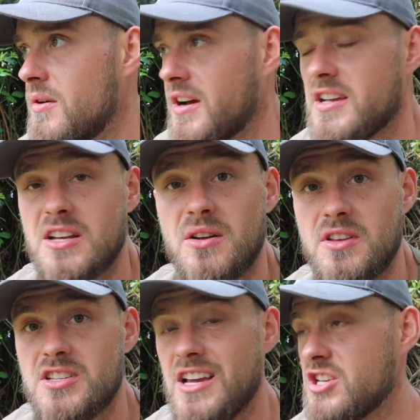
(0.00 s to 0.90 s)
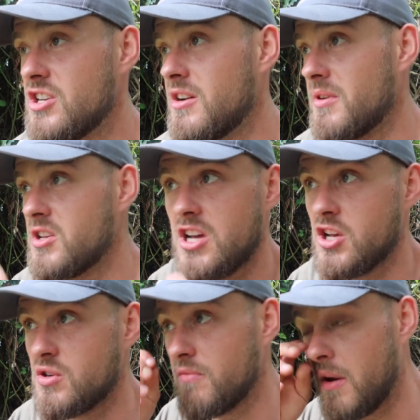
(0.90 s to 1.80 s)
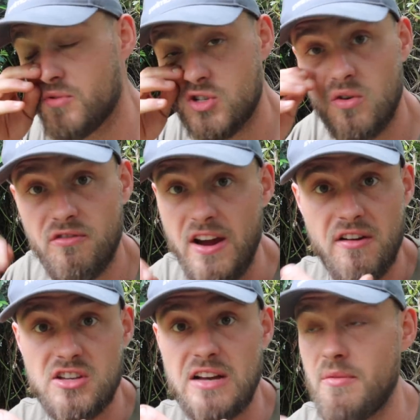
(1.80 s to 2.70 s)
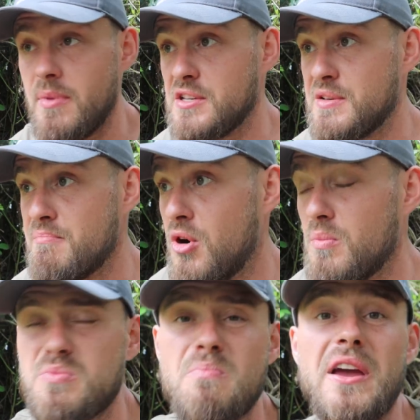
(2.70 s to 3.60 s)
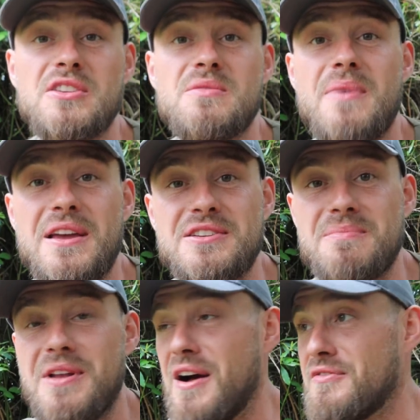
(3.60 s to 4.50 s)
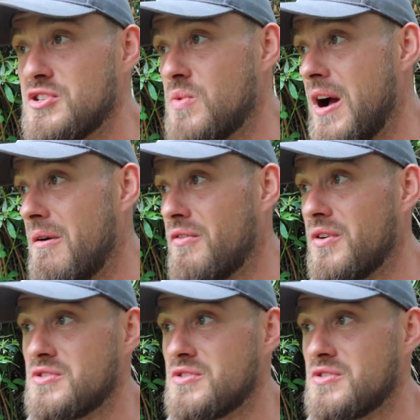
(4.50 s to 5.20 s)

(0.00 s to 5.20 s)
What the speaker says: like I said, on this session I'm going to touch on, I'm sure, various other bits and bobs, make some laughs as well. I've got